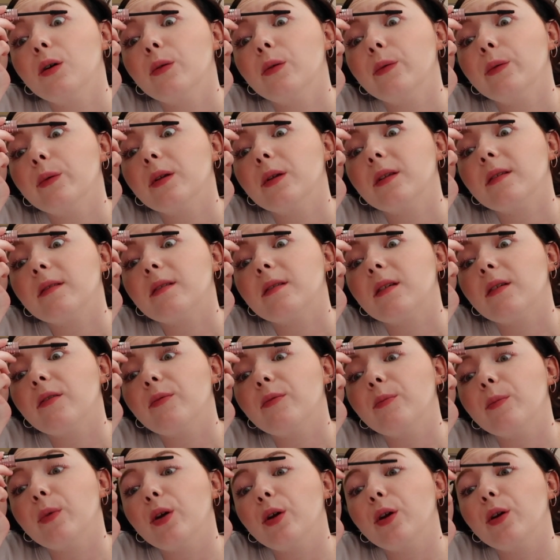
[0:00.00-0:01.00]
once I've
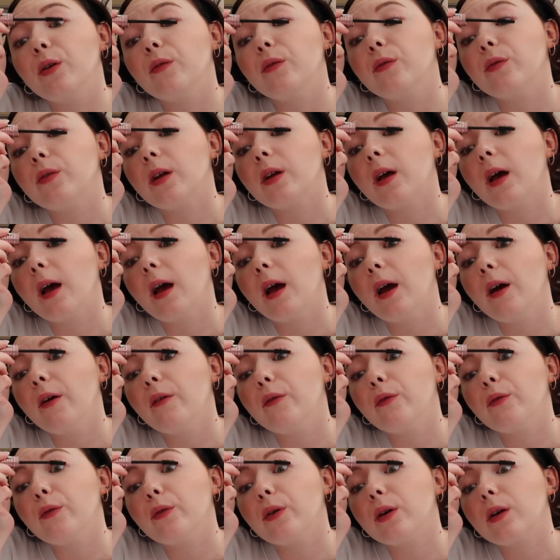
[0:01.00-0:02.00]
moved,
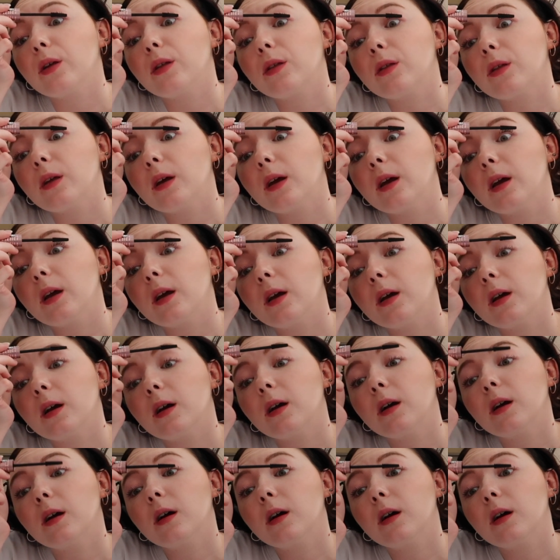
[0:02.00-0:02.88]
everything